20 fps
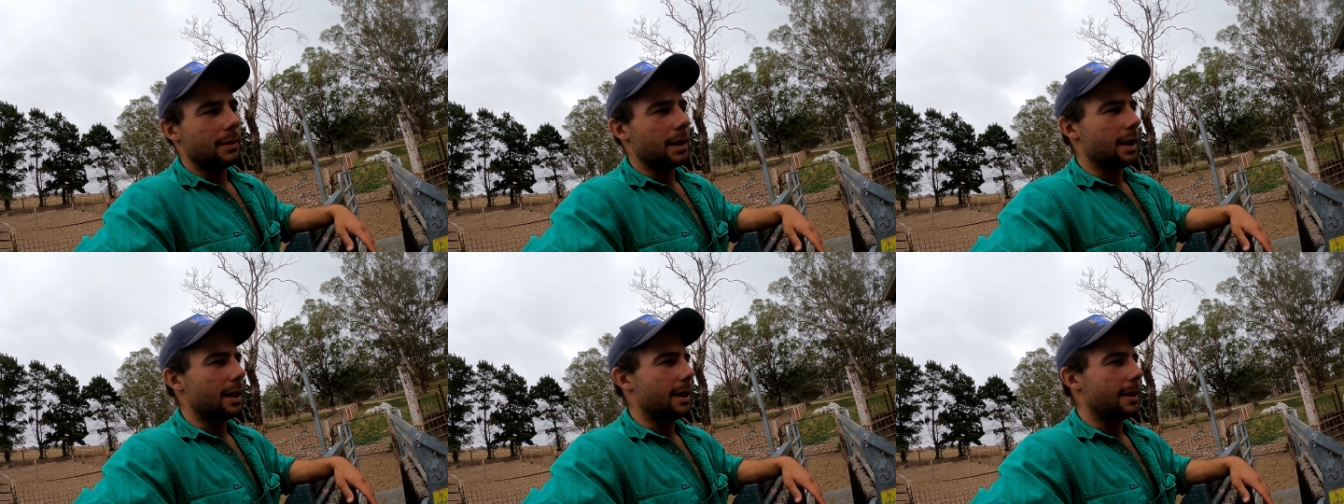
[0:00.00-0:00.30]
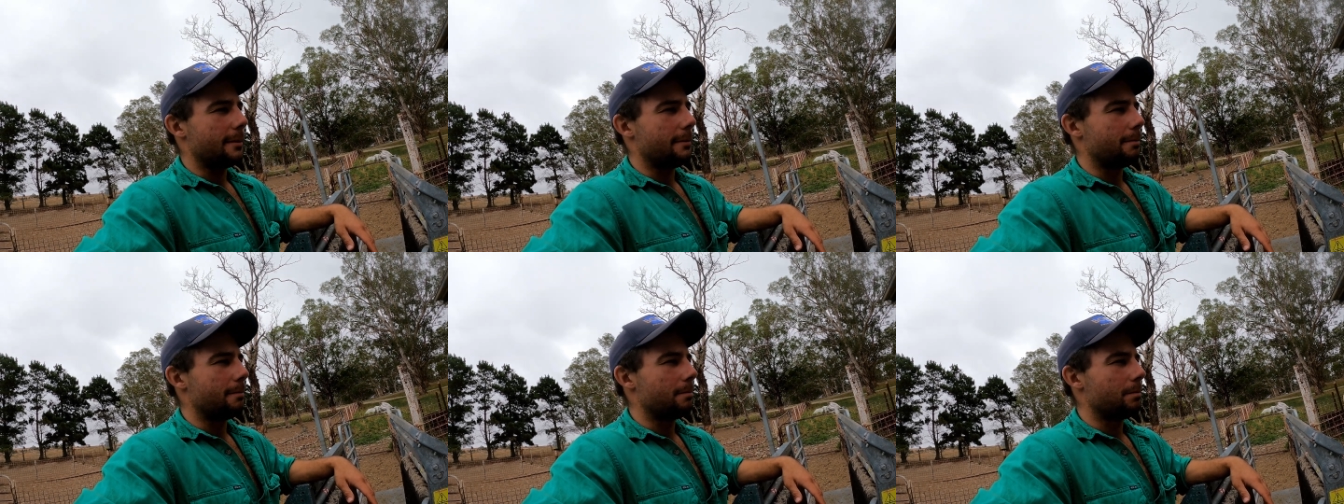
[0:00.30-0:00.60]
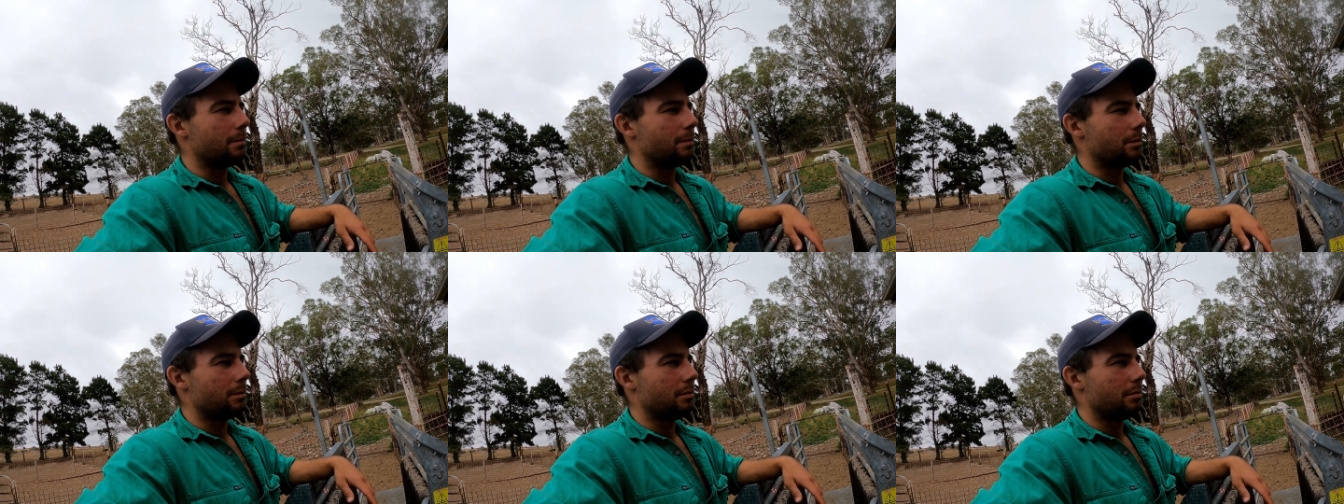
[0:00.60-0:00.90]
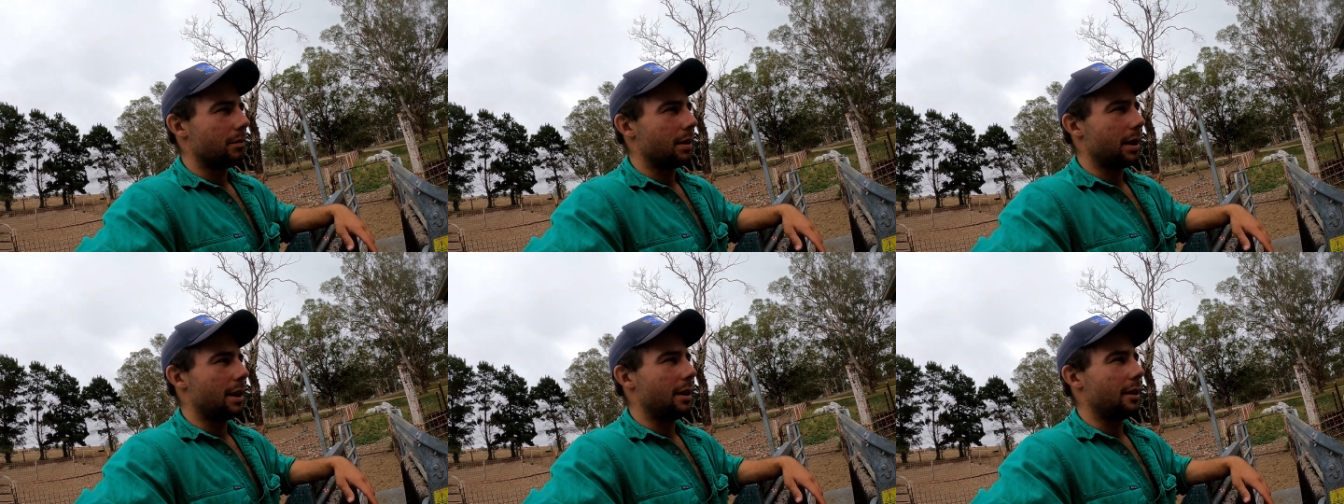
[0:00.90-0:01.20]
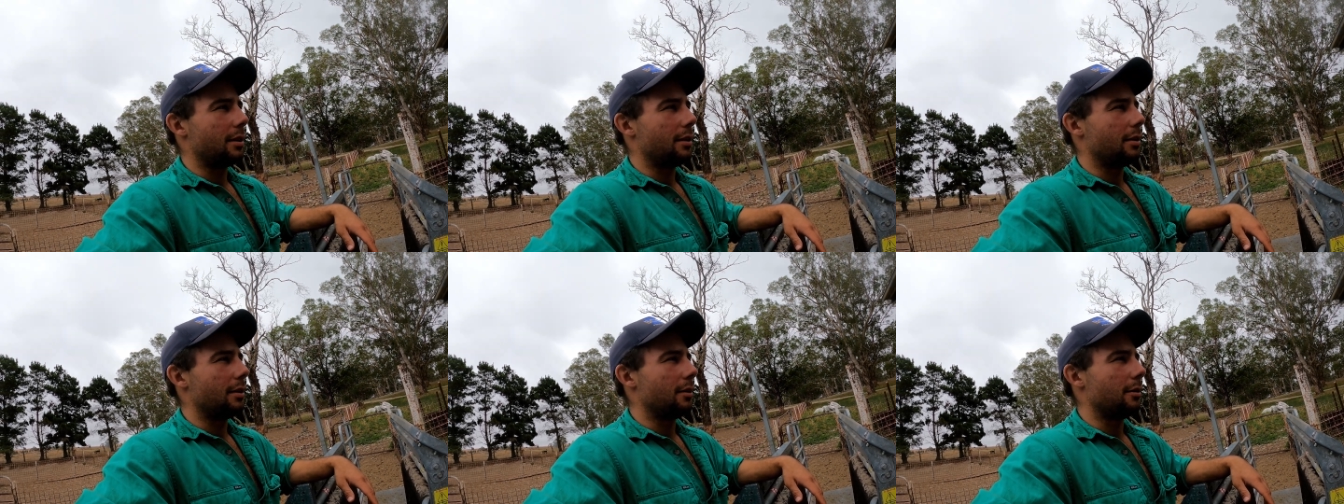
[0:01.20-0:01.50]
but
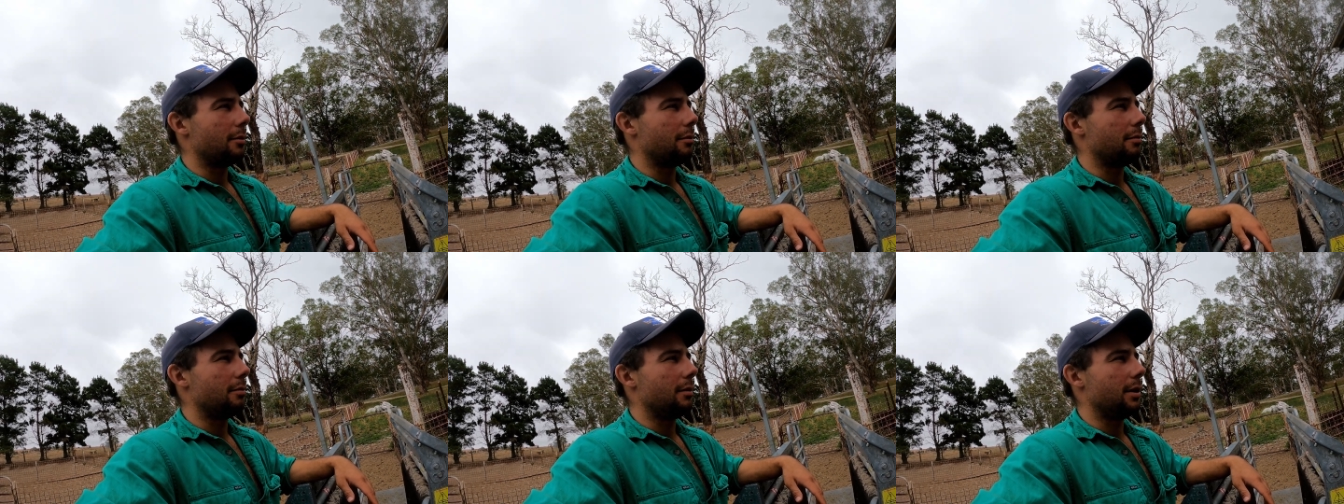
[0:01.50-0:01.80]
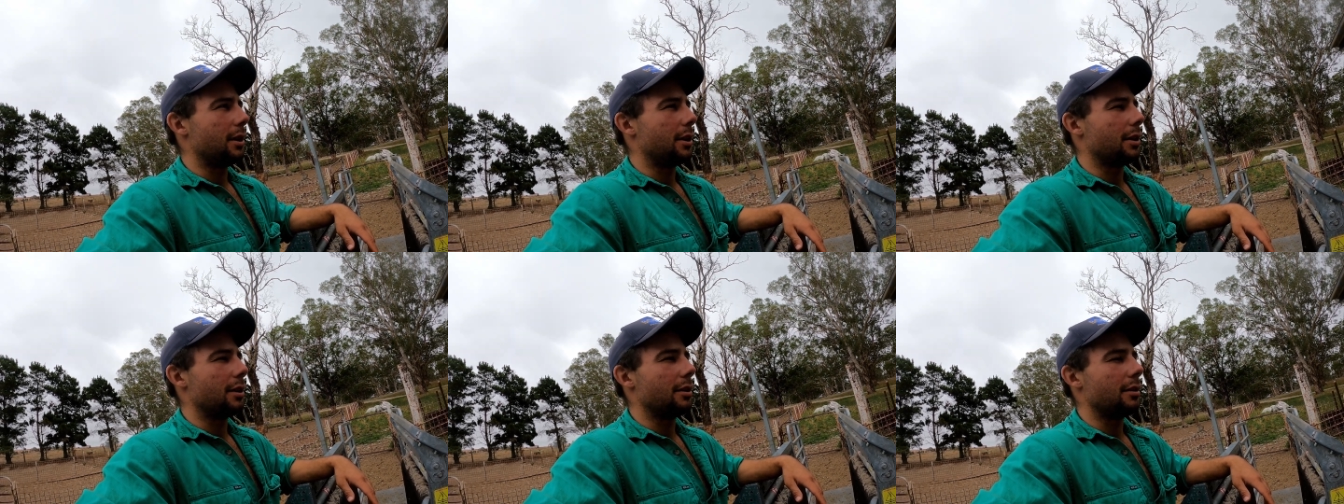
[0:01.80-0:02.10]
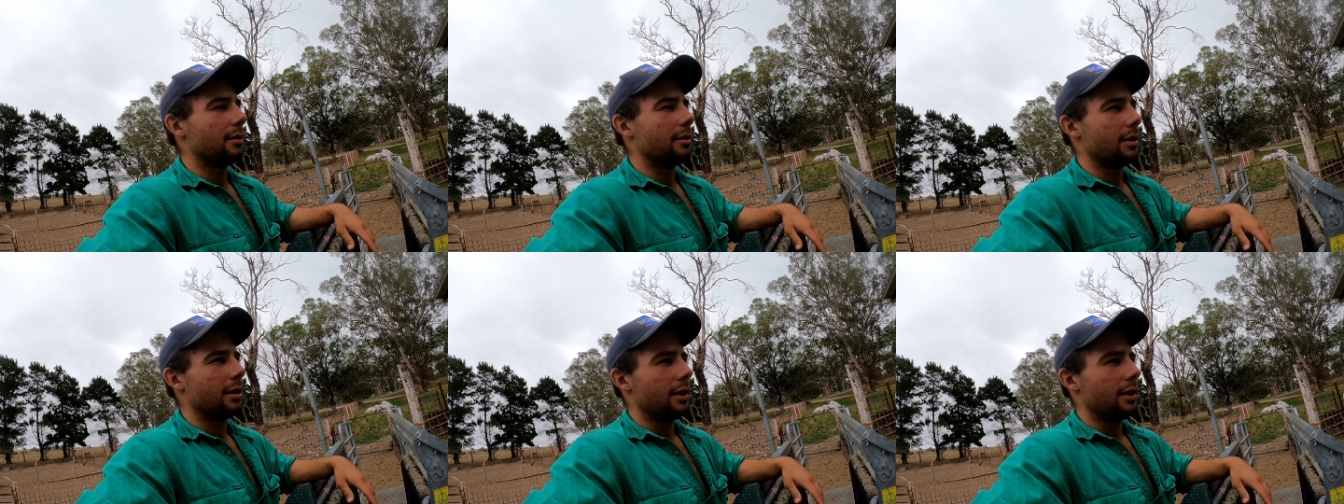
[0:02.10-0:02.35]
the you know,